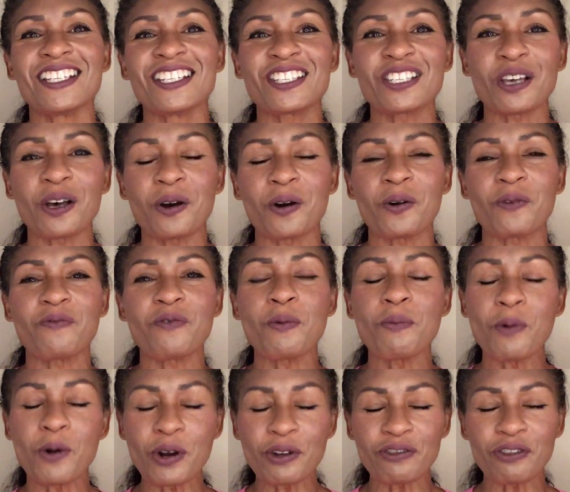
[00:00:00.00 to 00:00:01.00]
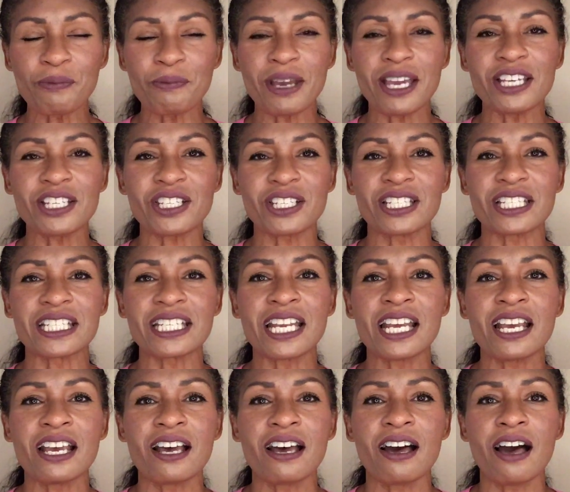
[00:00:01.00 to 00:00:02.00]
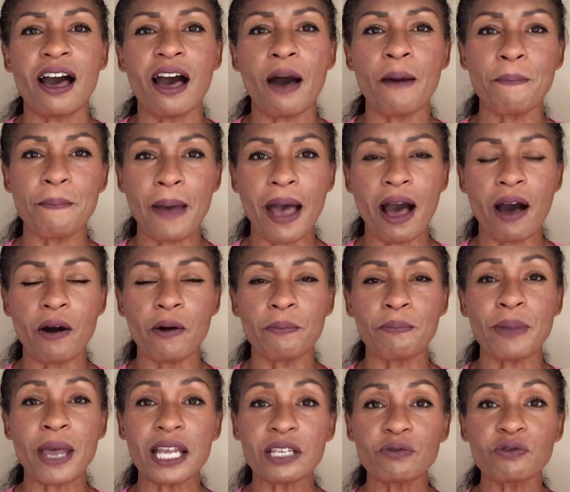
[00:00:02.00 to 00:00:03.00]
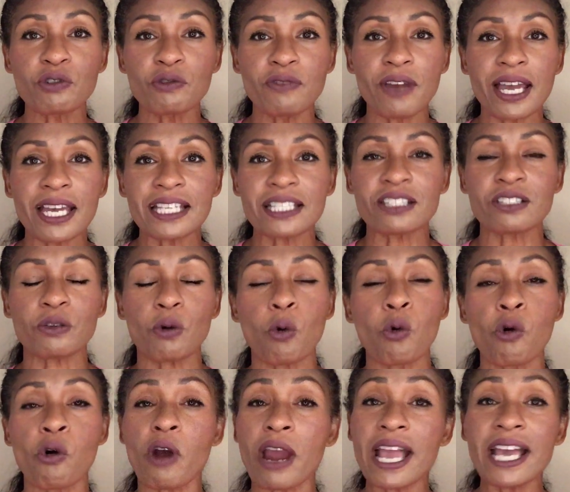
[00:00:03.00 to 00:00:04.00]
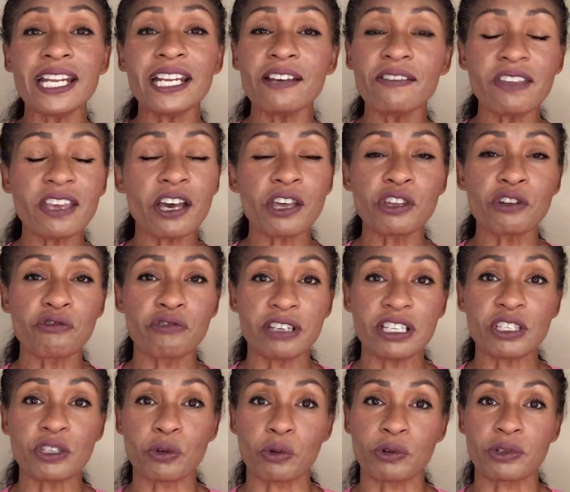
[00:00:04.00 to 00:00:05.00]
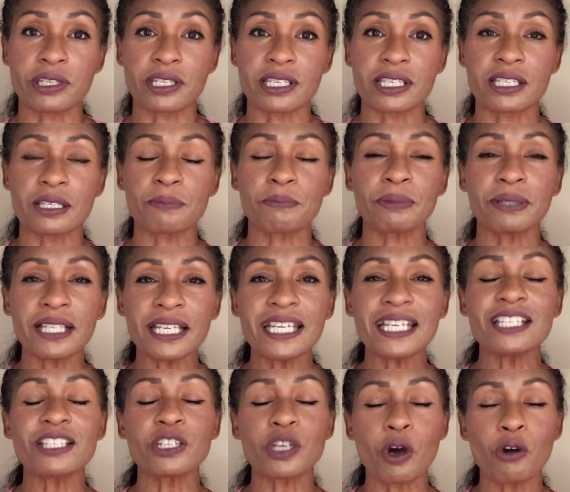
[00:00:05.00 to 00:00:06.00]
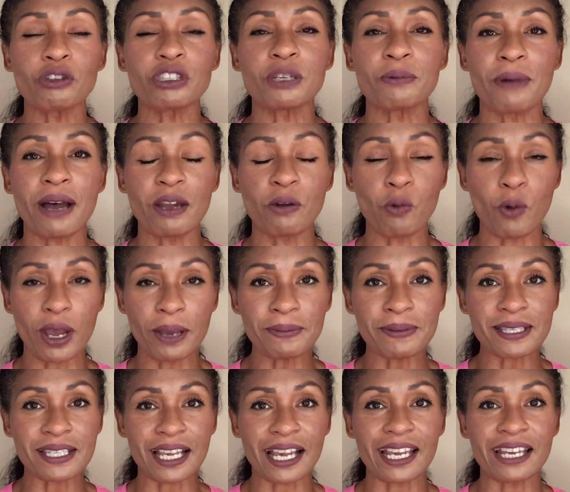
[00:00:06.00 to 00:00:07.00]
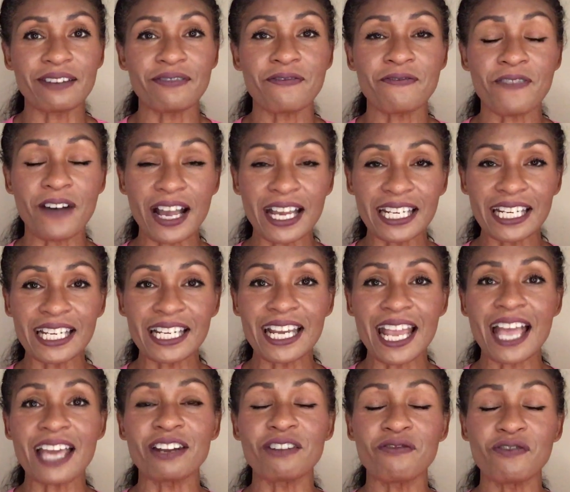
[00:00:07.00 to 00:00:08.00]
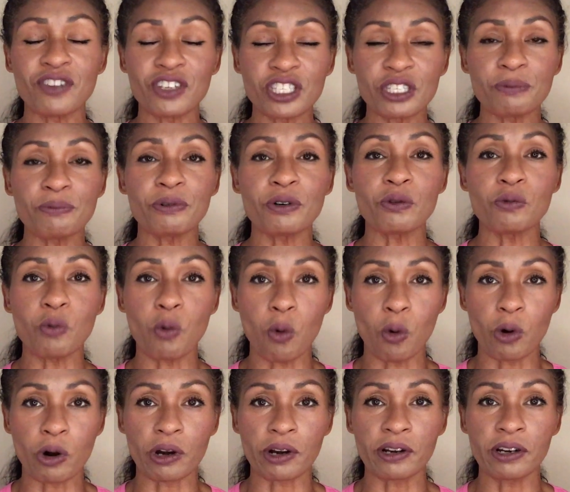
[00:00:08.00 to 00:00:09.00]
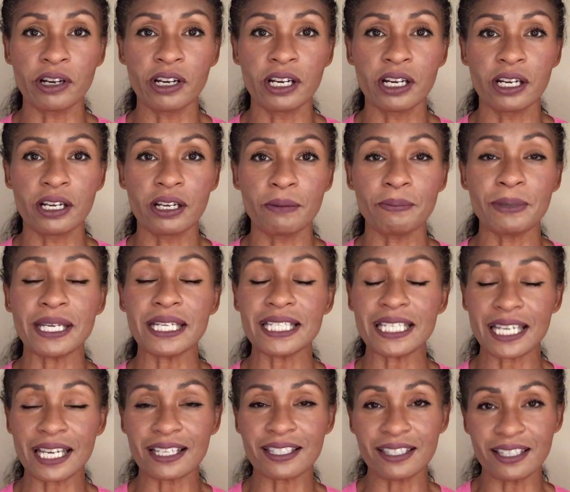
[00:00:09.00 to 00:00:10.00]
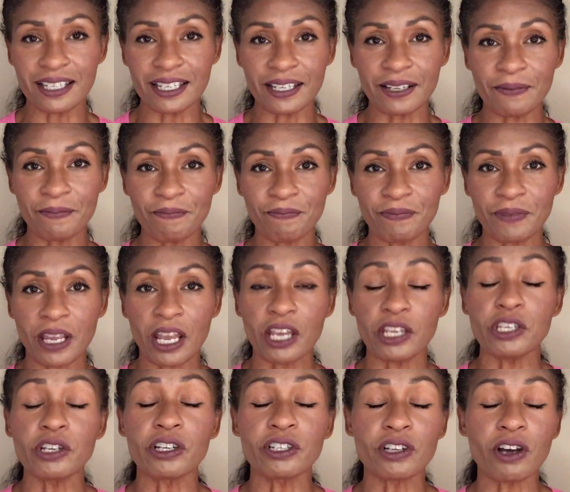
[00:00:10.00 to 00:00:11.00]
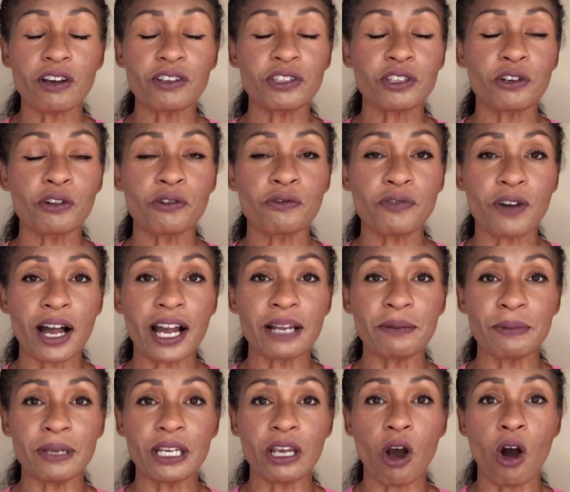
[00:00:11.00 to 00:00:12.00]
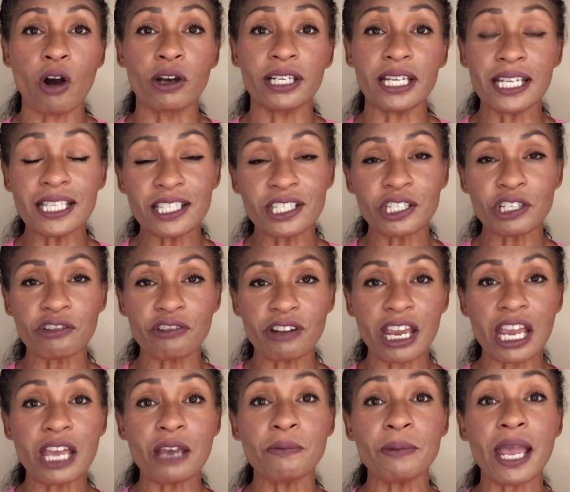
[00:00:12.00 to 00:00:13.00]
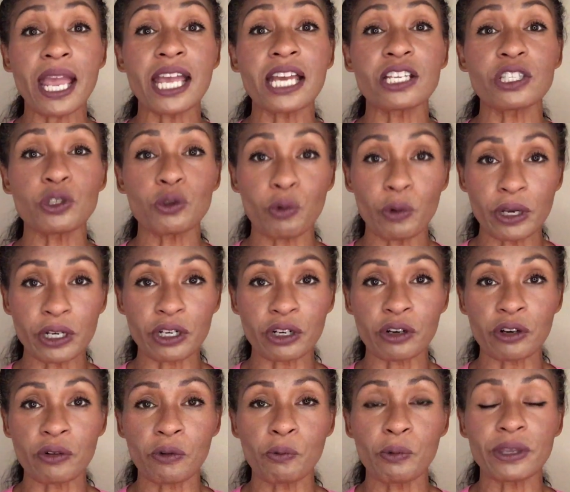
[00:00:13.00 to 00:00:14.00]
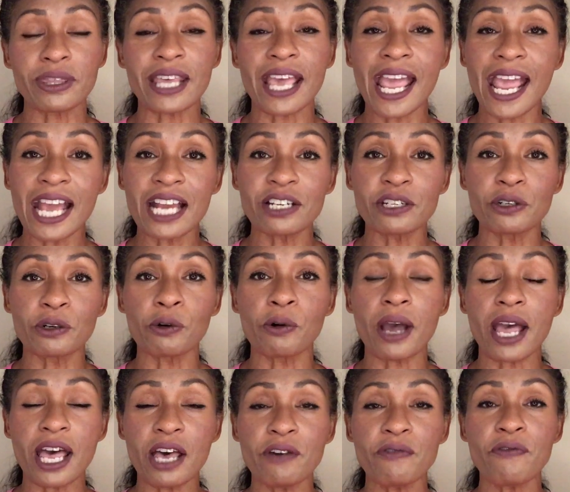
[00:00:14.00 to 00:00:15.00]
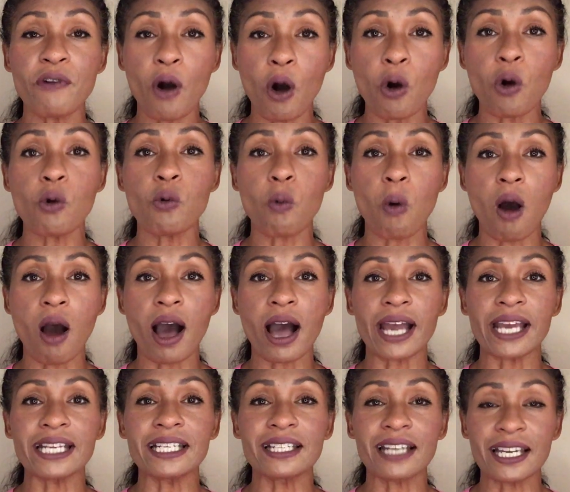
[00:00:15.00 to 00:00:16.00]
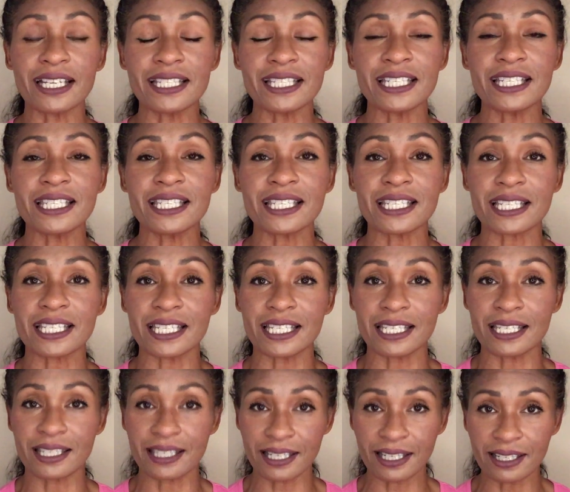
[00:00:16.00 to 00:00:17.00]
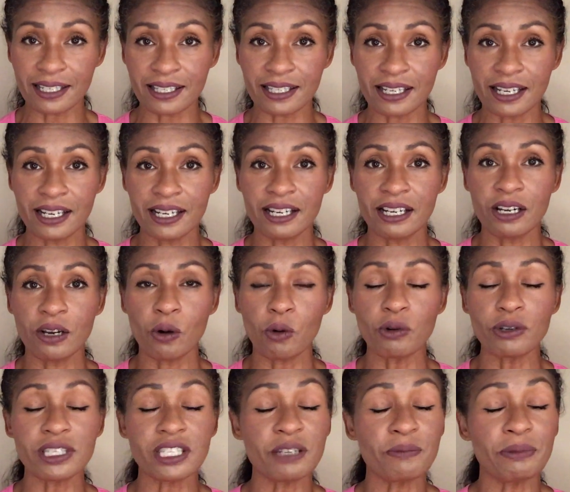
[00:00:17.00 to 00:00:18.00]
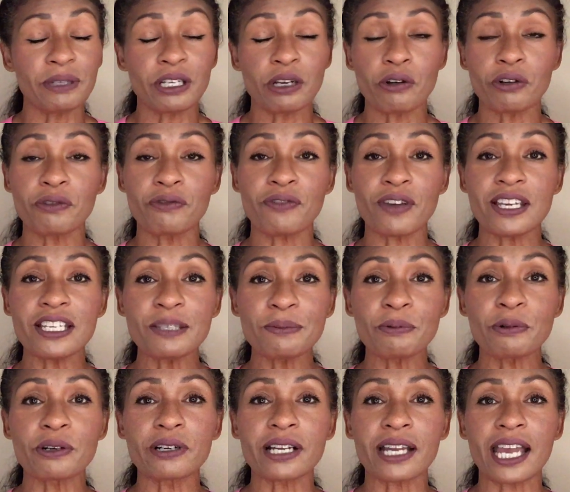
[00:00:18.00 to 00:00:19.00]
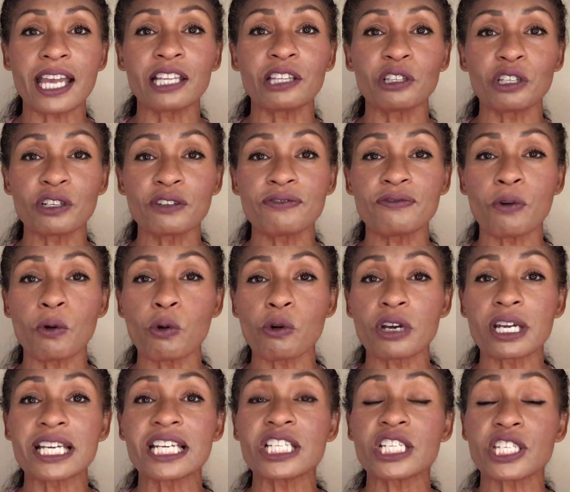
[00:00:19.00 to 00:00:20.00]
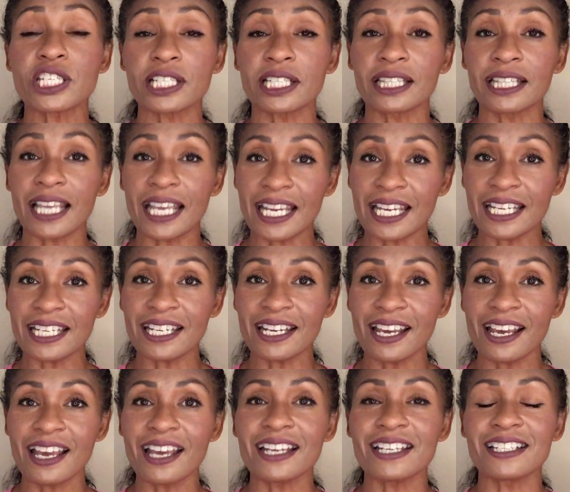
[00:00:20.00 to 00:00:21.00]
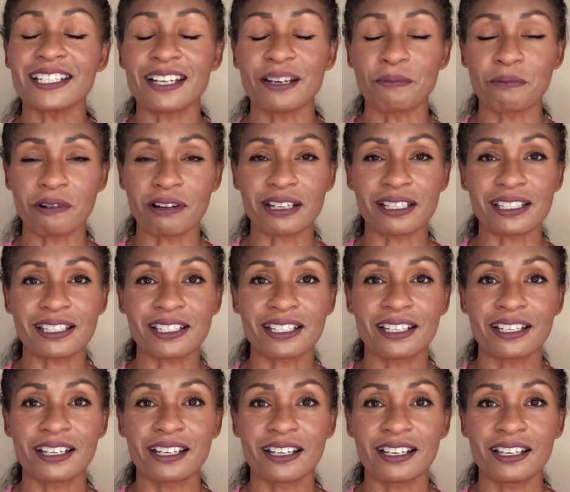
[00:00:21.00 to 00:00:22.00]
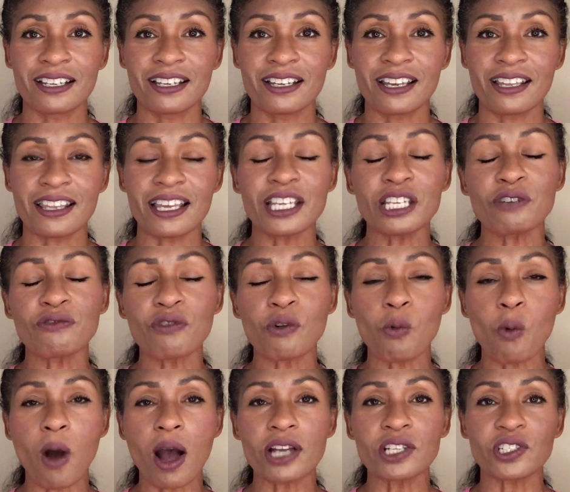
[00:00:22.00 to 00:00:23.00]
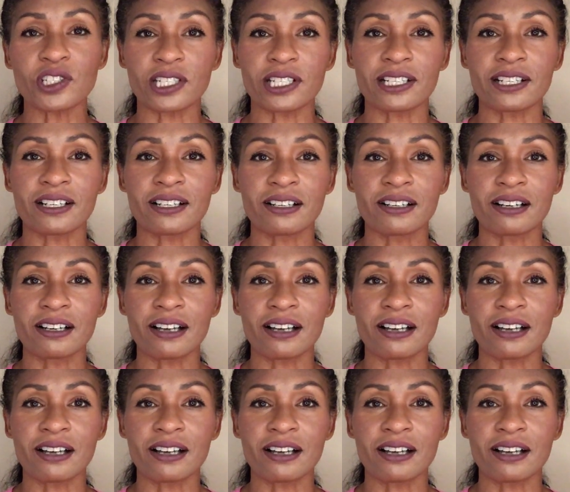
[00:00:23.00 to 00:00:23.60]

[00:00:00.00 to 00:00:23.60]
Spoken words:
So for more information about Pets for Vets or any of the other resources, please go to my website, Fighting an Invisible War, PTSD. You can also find me on Instagram and Twitter with the handle FOY1966, or simply go to Facebook and look for Shalane Demarest. Thank you for watching.